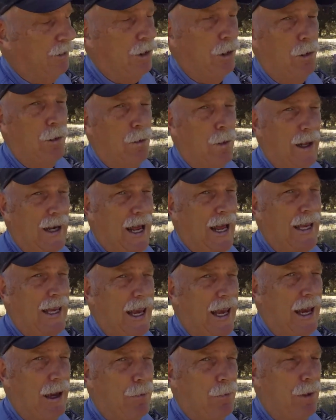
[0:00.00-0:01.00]
doing what I
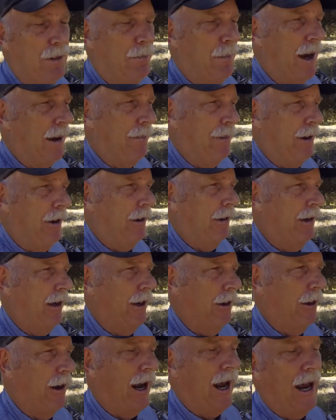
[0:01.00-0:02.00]
can with my part
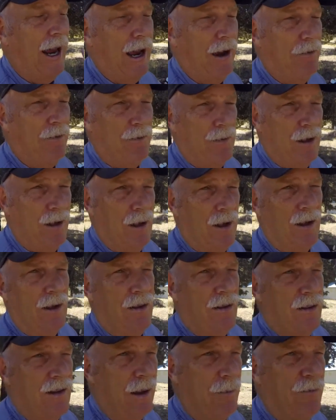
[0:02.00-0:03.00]
here. I have
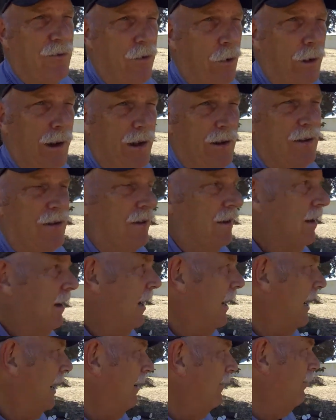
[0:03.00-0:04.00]
some voice.
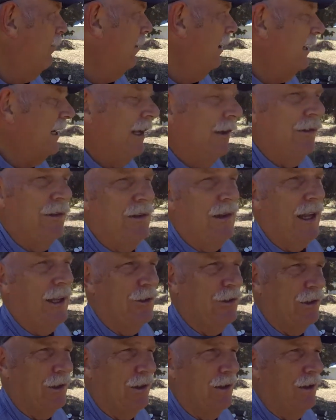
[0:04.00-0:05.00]
I have a radio
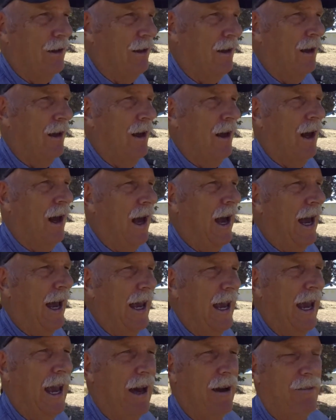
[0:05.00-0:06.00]
station. I
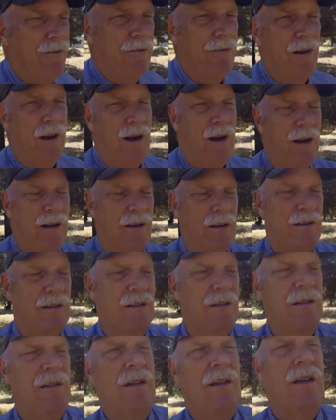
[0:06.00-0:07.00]
have
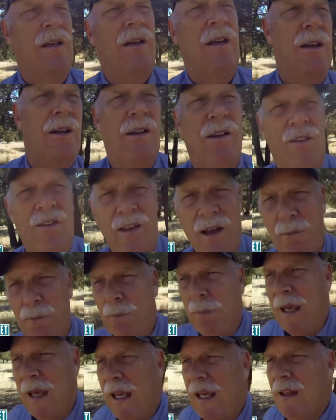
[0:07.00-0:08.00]
some
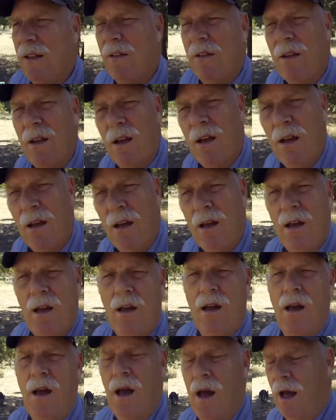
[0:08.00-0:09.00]
means
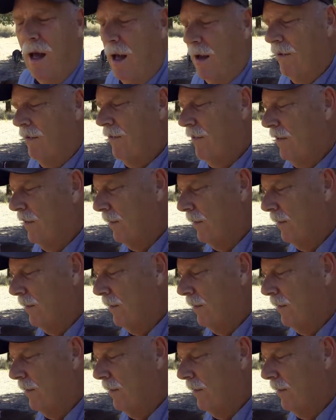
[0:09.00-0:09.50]
of